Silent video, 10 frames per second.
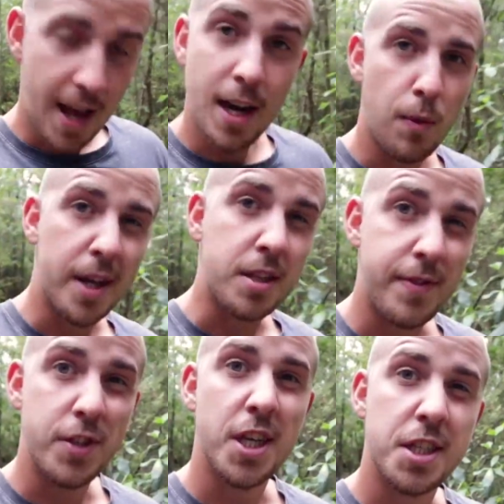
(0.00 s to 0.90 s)
Anyways,
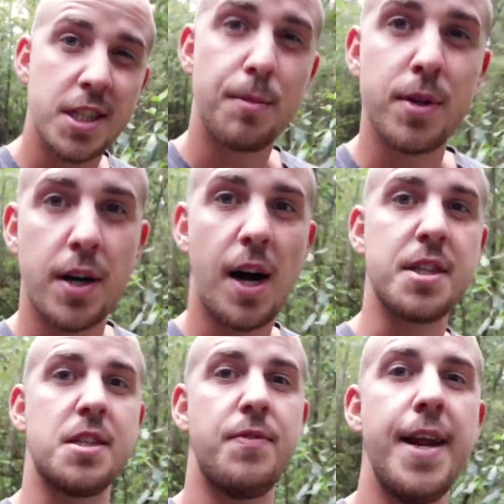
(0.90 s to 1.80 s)
if you just stumbled across
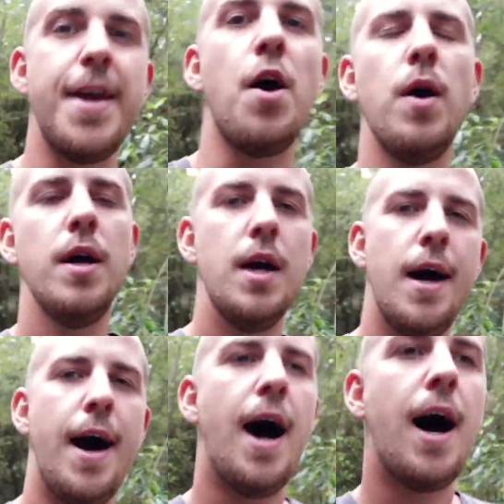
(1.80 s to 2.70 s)
this video,
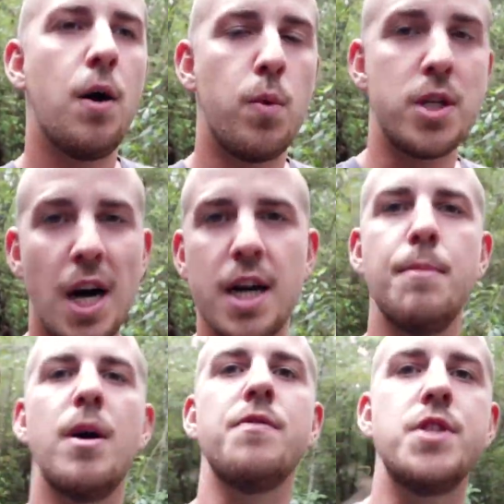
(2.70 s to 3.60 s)
we're
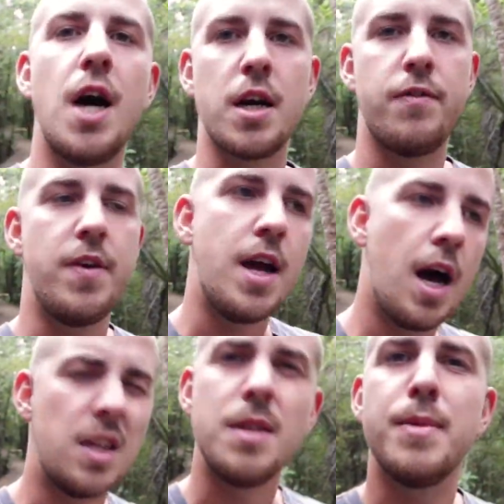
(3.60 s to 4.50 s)
talking about photography,
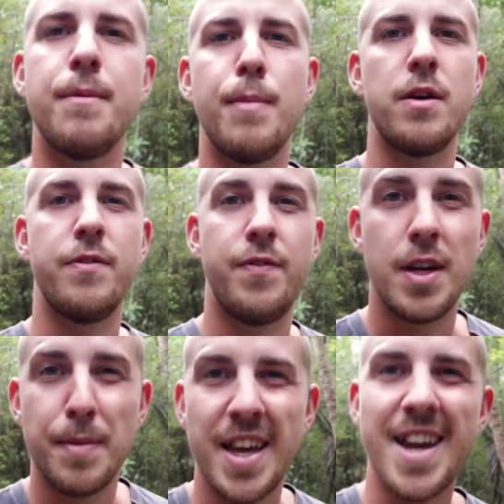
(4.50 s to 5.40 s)
a little bit about
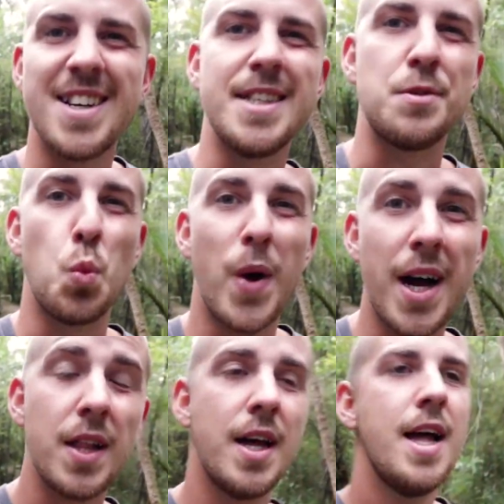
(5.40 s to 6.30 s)
filming here as
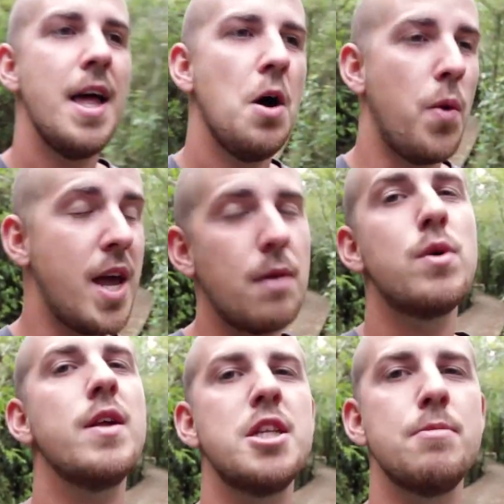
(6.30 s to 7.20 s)
well. We have a
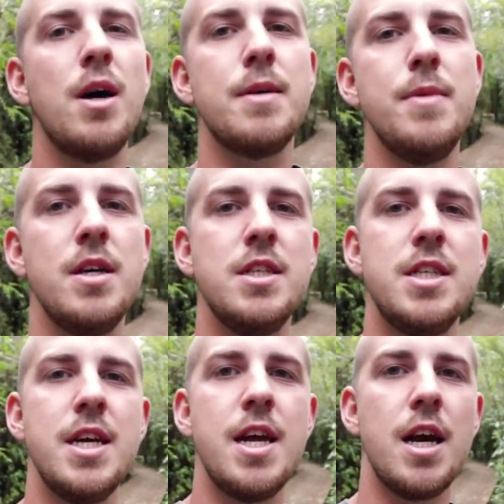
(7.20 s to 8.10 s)
really small
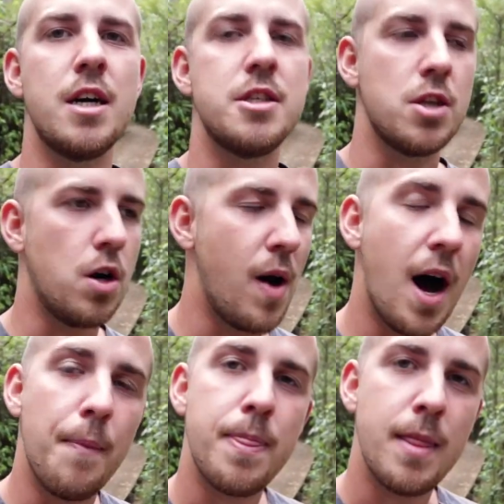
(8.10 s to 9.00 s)
community here, so a